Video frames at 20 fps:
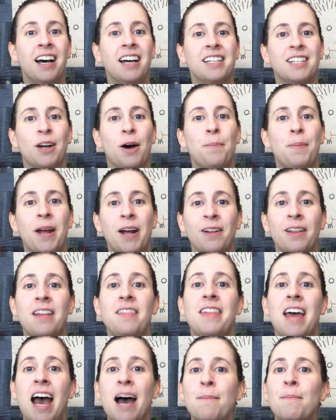so apparently
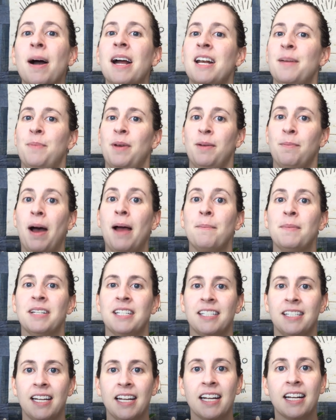that might have been my
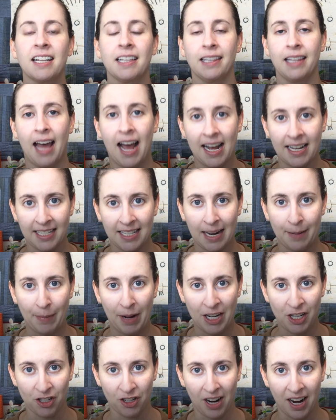mistake last time
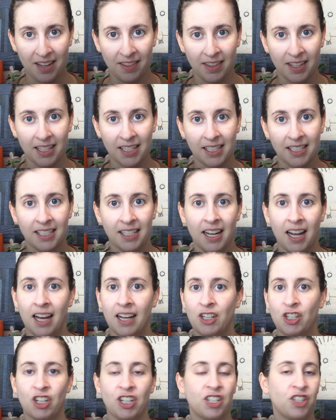I tried this,
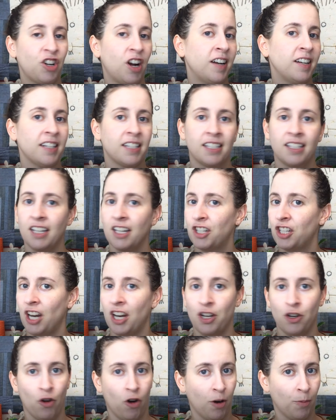just trying to stitch
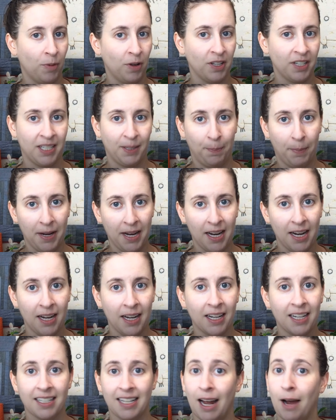at normal speed
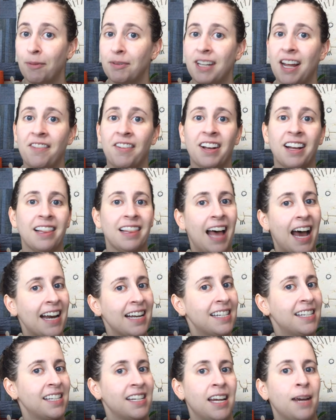because I was having a lot
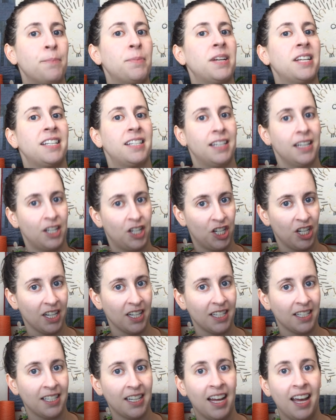of skipped
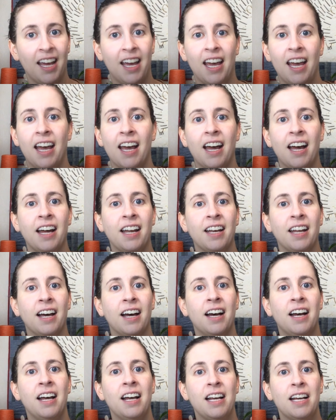stitches and
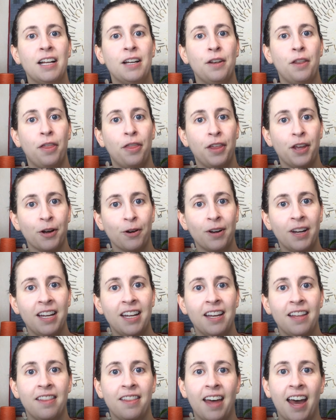uh, in
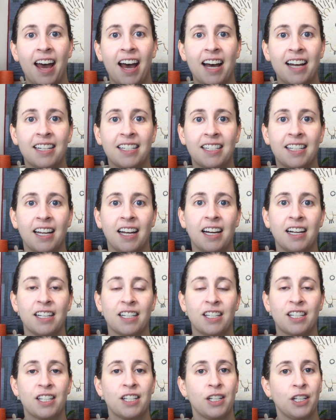theory that uh,
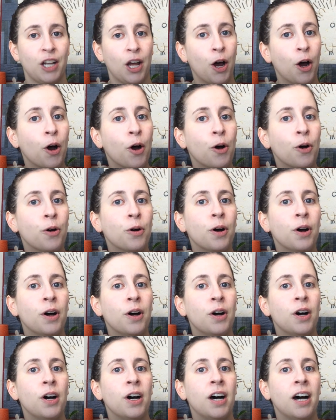slow
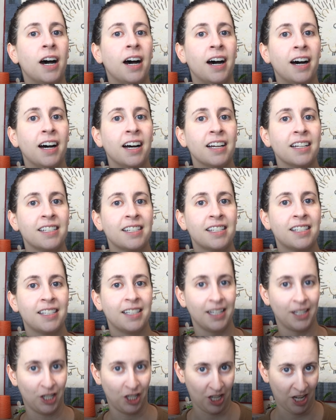uh,
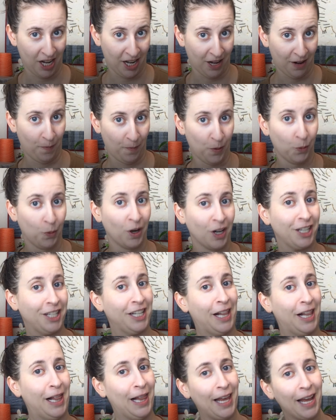stitching works
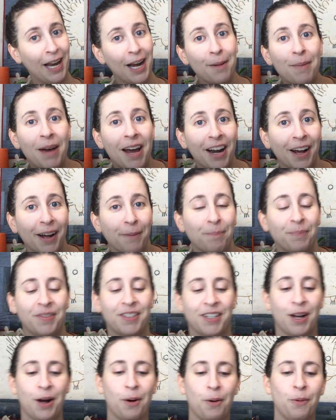a little better.
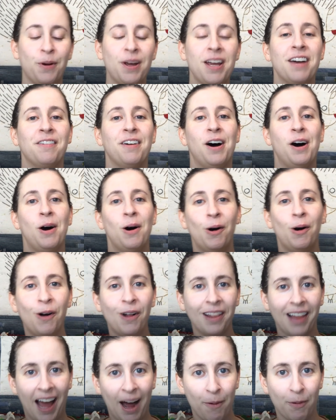So we have a
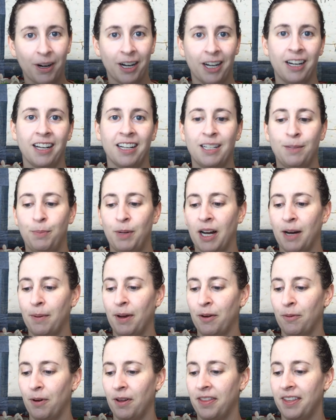whole lot we're gonna
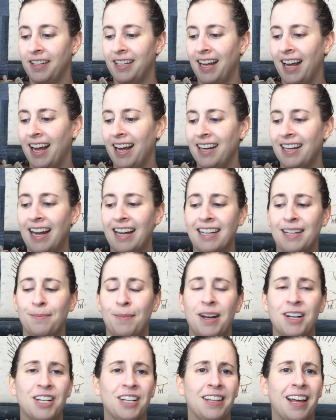experiment with today, not to
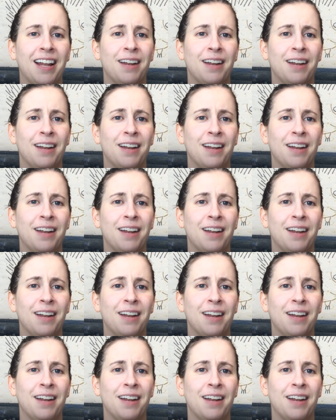mention